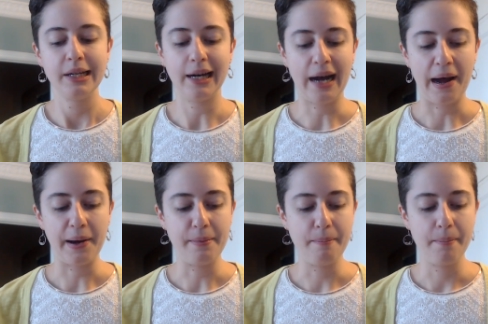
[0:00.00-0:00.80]

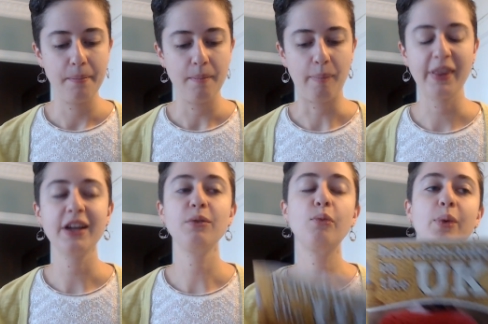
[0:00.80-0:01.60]
Um, but
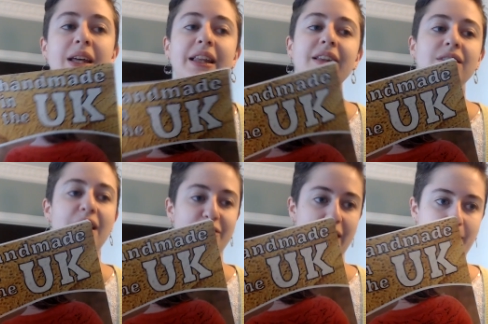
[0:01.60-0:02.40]
they're really
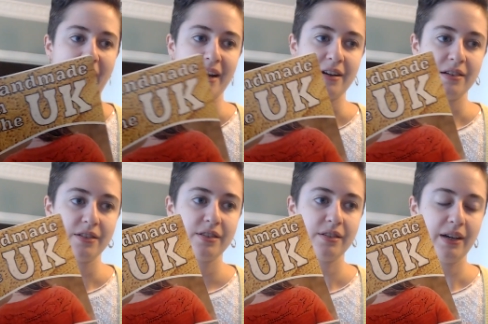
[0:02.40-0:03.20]
lovely
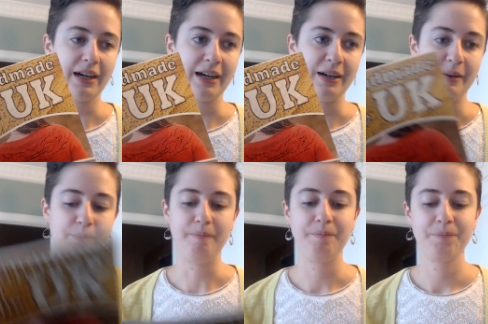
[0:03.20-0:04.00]
patterns. Um,
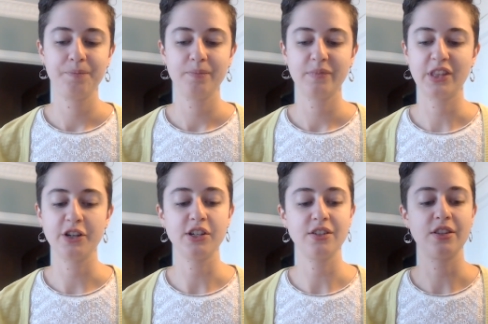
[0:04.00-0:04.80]
they're
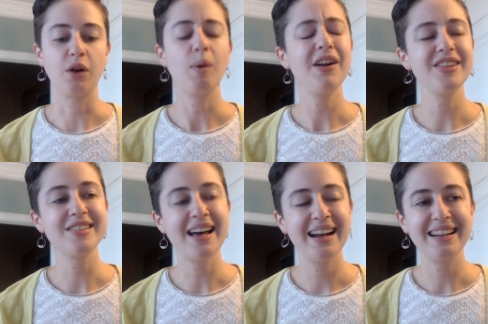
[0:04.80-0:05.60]
just, they're well
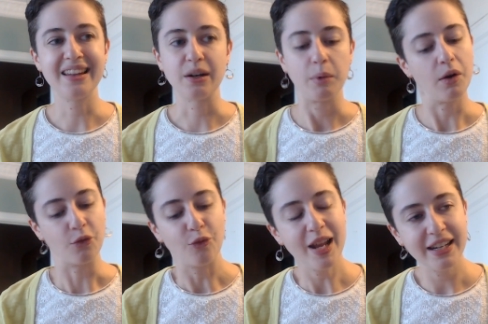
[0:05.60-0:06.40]
designed and they're well
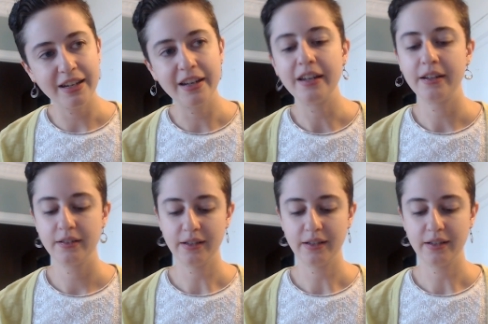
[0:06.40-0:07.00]
written.